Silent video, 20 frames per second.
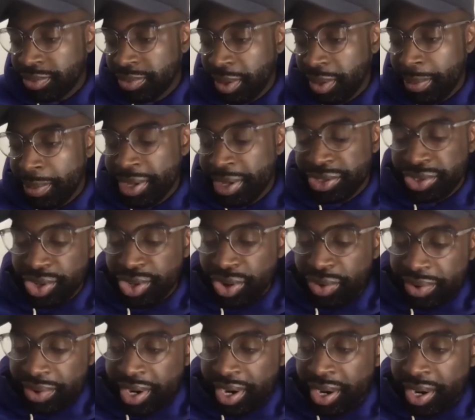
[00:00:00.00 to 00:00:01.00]
ministry over
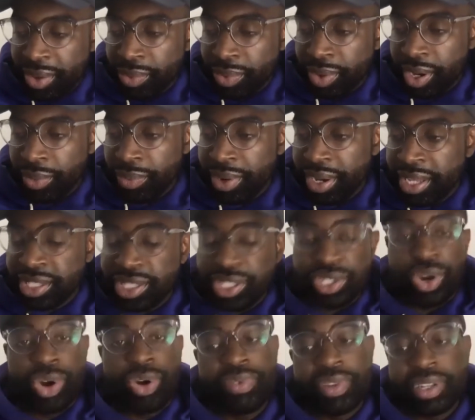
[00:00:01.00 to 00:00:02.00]
there, and we're in
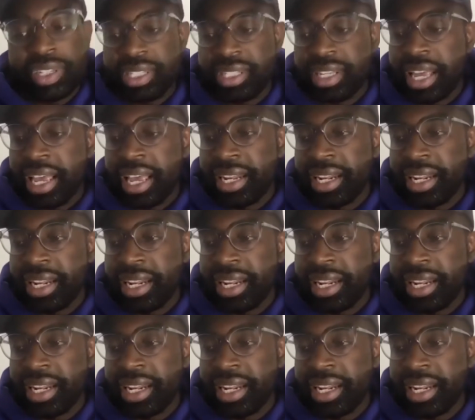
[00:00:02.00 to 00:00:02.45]
service, and